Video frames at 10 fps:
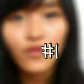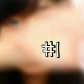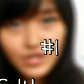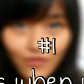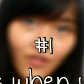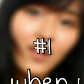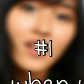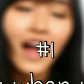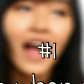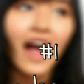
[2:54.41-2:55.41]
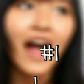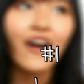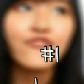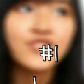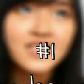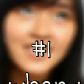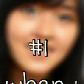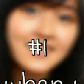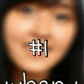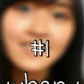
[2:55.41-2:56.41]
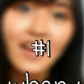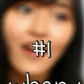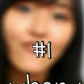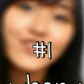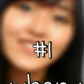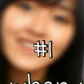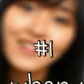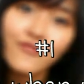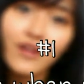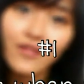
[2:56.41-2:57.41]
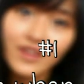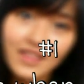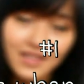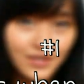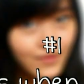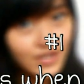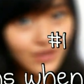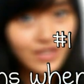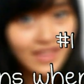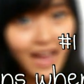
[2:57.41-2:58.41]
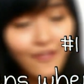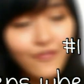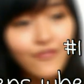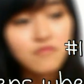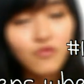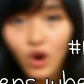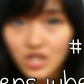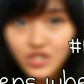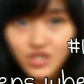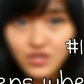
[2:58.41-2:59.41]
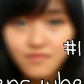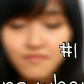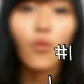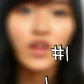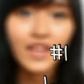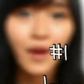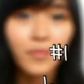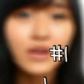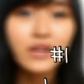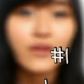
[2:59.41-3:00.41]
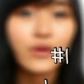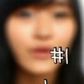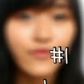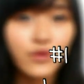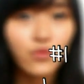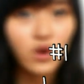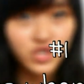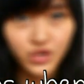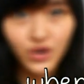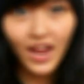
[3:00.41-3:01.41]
First of all, I've seen this in every single velvet nails video that I've watched. What happens if you wash your